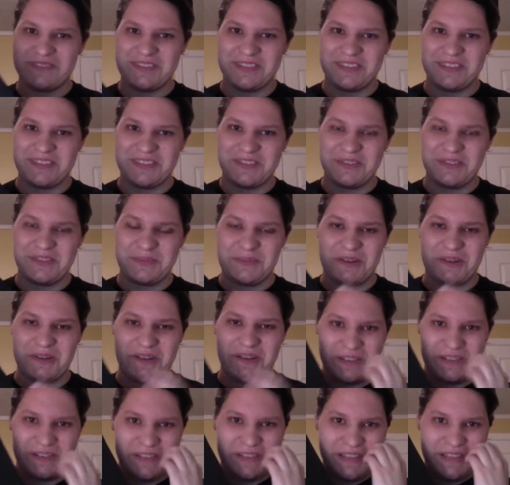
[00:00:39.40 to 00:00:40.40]
it's too
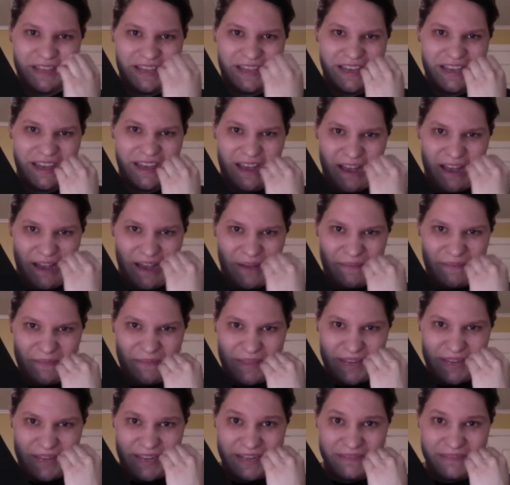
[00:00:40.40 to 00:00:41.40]
small. And
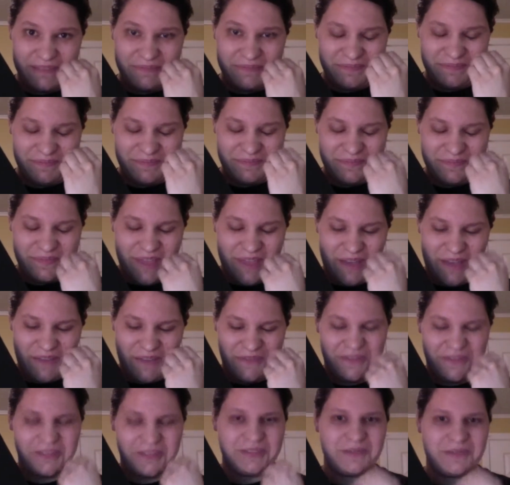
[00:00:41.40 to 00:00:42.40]
I
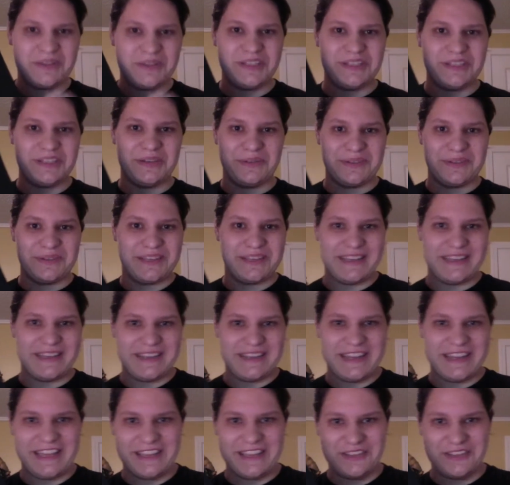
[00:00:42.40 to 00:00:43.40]
have a feeling we don't
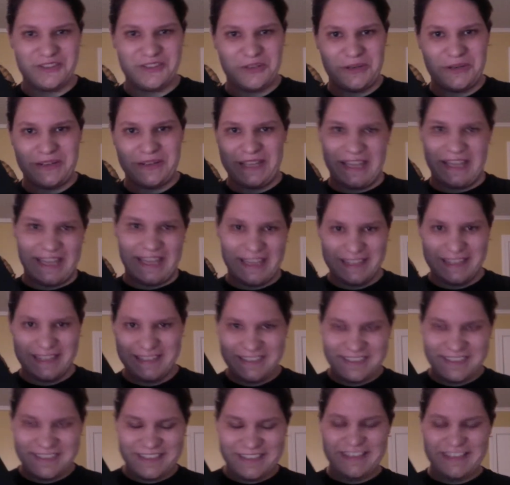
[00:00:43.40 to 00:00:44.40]
get a shirt
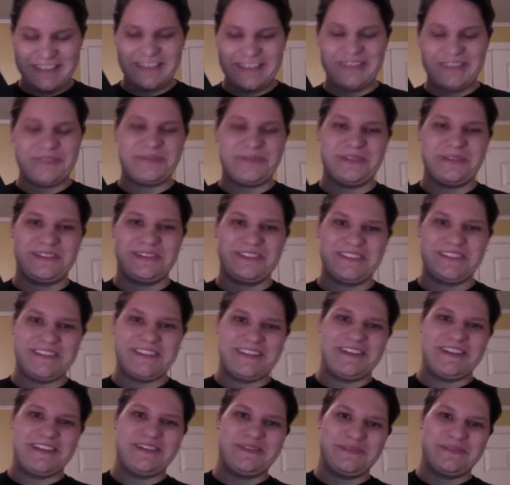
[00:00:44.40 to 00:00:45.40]
again, which
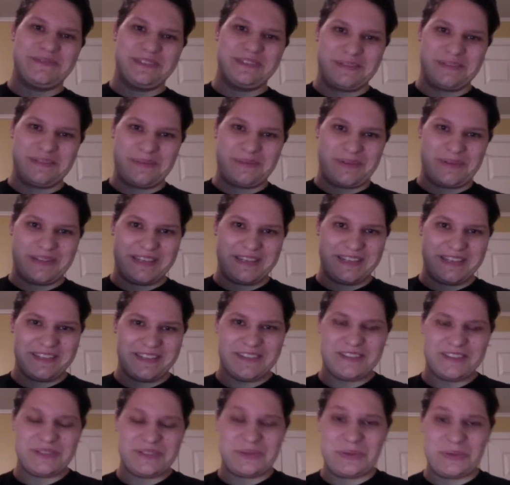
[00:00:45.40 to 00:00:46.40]
I really wanted.
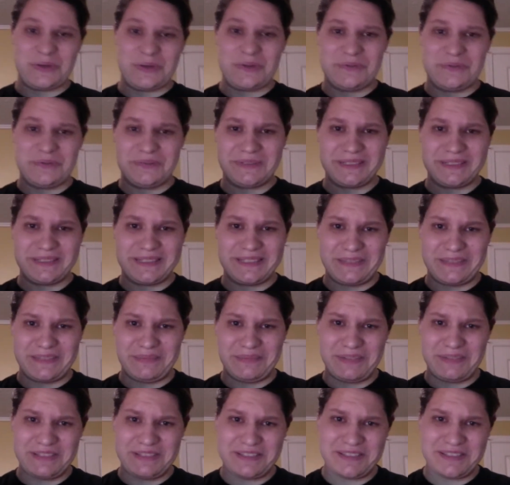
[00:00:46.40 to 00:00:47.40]
So hopefully, in
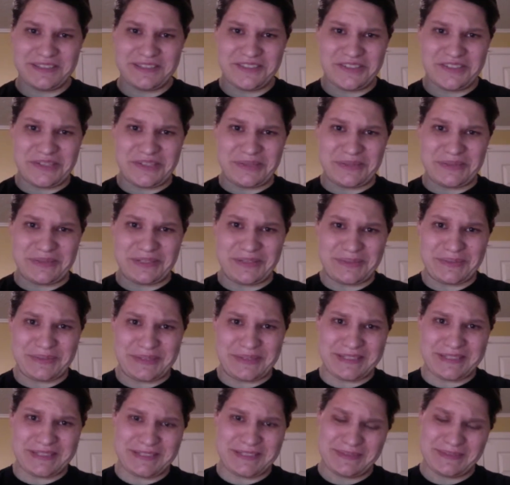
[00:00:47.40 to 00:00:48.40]
place of the shirt, we
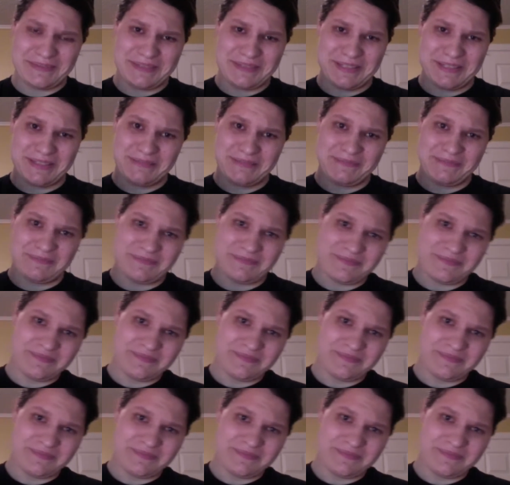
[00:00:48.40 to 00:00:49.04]
don't get something